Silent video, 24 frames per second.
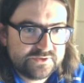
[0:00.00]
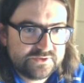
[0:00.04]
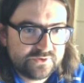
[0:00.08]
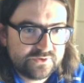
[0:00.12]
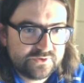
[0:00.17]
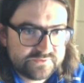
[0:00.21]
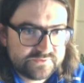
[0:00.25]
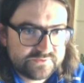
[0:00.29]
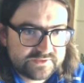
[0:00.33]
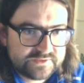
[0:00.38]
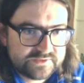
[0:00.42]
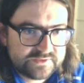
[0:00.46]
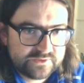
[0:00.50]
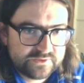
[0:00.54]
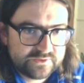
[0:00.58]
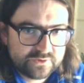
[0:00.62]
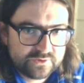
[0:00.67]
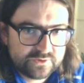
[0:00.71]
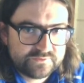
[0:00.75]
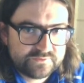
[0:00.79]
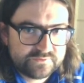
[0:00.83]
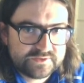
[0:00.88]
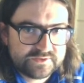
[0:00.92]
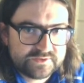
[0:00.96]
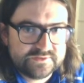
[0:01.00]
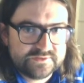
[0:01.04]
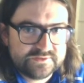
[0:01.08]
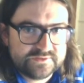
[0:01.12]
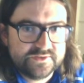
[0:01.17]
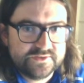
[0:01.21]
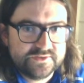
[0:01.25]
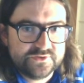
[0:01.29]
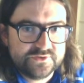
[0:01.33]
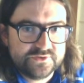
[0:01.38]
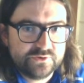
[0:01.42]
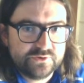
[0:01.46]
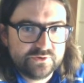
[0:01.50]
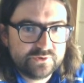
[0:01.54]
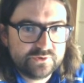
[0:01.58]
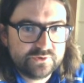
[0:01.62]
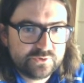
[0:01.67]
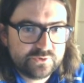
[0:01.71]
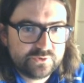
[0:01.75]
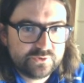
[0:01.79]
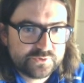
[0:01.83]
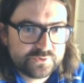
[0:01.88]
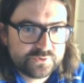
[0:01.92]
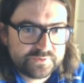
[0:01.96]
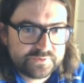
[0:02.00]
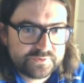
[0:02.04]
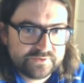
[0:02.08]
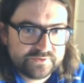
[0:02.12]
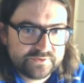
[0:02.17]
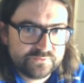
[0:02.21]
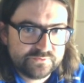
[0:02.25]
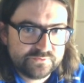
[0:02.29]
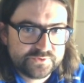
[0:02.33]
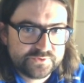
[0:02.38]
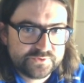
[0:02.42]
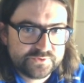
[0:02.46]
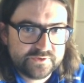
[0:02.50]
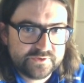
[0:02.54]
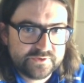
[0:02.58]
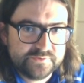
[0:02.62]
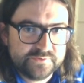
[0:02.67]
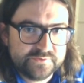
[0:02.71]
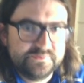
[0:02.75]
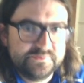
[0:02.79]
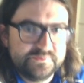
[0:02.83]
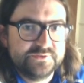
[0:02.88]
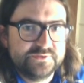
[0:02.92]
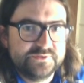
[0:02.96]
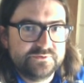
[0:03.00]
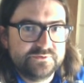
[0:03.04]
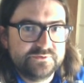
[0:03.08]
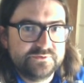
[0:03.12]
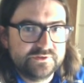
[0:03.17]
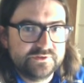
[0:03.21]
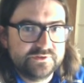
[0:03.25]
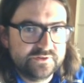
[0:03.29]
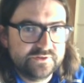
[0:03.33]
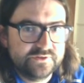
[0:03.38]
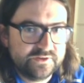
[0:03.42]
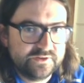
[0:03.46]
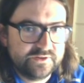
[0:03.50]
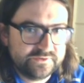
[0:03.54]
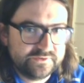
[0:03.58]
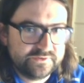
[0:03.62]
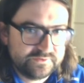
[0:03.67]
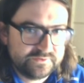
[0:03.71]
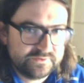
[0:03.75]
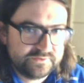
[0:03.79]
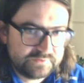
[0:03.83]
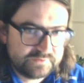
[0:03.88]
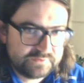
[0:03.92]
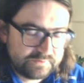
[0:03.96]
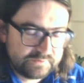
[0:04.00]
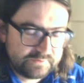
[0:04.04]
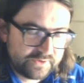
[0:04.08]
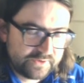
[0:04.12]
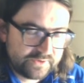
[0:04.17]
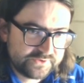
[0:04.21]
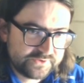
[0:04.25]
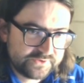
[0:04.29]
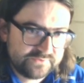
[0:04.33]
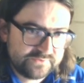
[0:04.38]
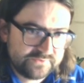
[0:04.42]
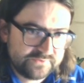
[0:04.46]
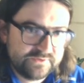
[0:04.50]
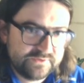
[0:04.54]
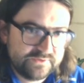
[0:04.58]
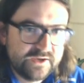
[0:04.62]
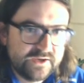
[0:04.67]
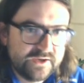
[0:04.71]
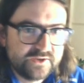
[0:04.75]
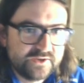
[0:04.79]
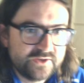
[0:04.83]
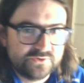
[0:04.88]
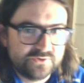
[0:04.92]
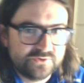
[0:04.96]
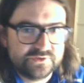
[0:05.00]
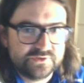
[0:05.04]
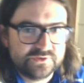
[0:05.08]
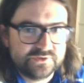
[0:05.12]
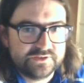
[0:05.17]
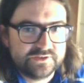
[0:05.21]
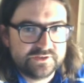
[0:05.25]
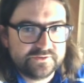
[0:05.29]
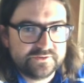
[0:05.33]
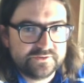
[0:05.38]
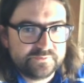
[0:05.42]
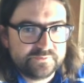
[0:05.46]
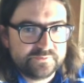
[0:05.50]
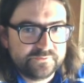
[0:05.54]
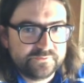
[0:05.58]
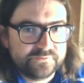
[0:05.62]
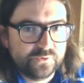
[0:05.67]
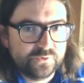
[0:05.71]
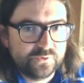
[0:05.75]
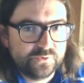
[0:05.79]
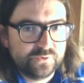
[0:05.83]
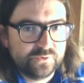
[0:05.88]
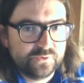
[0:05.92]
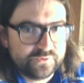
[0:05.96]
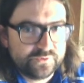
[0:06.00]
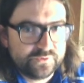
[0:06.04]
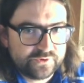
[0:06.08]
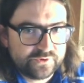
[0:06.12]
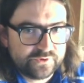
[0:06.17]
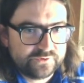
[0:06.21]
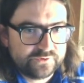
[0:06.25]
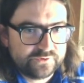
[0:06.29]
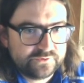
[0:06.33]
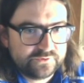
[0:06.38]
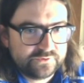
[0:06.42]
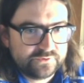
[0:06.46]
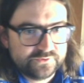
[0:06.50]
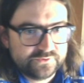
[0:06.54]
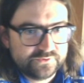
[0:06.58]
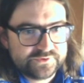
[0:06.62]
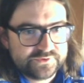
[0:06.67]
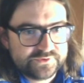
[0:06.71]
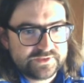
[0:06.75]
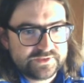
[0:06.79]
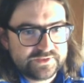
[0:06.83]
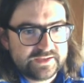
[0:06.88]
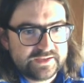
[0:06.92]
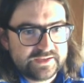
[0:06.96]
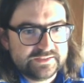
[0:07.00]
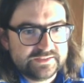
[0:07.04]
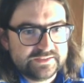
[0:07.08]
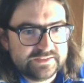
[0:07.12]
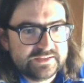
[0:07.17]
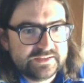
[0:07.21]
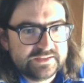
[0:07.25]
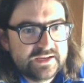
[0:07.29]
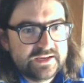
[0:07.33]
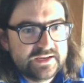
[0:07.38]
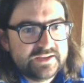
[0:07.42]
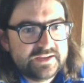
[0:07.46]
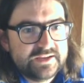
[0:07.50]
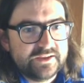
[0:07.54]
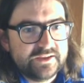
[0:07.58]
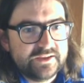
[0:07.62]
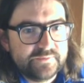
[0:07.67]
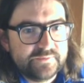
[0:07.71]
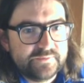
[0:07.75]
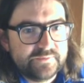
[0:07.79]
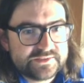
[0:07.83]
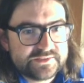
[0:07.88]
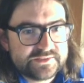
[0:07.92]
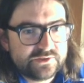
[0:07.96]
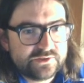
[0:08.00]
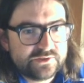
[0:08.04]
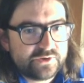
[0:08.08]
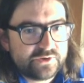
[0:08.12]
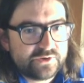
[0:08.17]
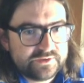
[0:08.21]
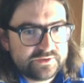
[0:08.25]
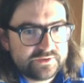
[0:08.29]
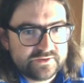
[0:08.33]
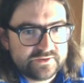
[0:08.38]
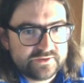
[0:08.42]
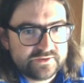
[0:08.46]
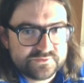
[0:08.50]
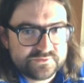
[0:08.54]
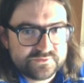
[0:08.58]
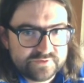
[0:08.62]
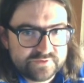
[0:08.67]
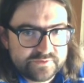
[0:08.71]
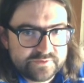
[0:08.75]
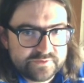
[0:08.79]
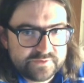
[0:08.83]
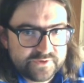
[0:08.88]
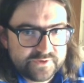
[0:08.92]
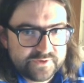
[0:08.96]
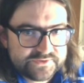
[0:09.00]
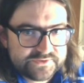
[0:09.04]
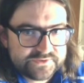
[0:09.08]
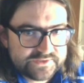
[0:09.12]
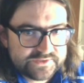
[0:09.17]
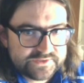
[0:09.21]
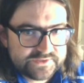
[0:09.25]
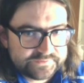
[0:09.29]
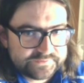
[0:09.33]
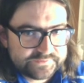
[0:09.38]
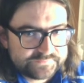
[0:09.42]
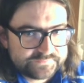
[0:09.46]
Obviously, a lot of it concerns the Holocaust, but there are also other bits which look at other parts of Jewish life before the Holocaust. And um, there's a lot in there. It's really worth seeing.